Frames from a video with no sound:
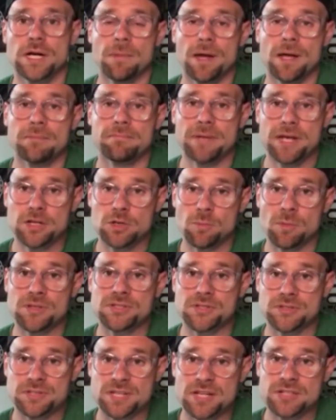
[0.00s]
but manual
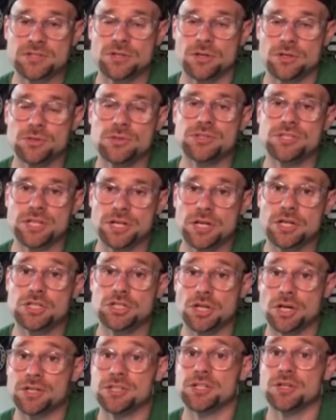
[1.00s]
muscle tests are used in
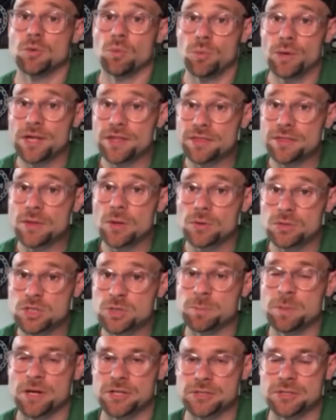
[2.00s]
conjunction with
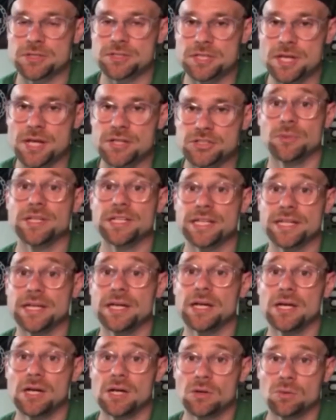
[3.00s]
those special tests to
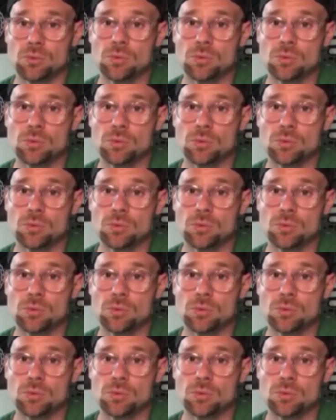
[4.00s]
really